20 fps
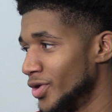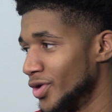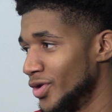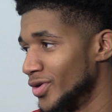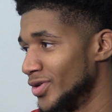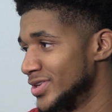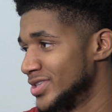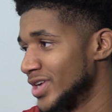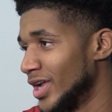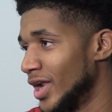You
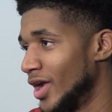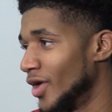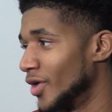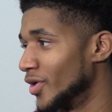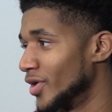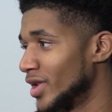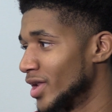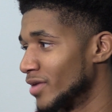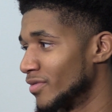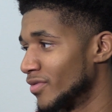know, you're trying to
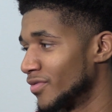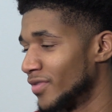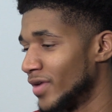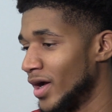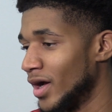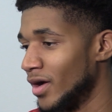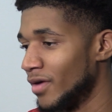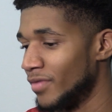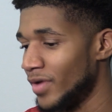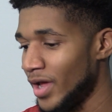earn the level
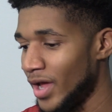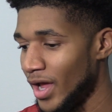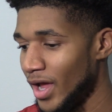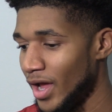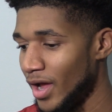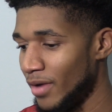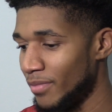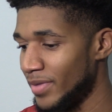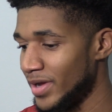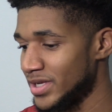five,
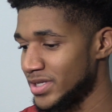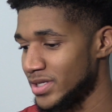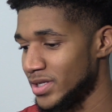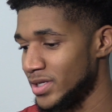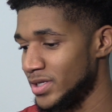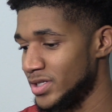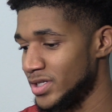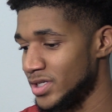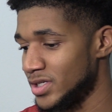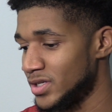and
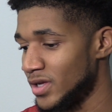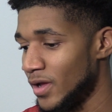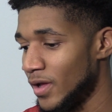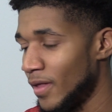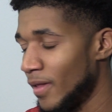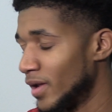basically just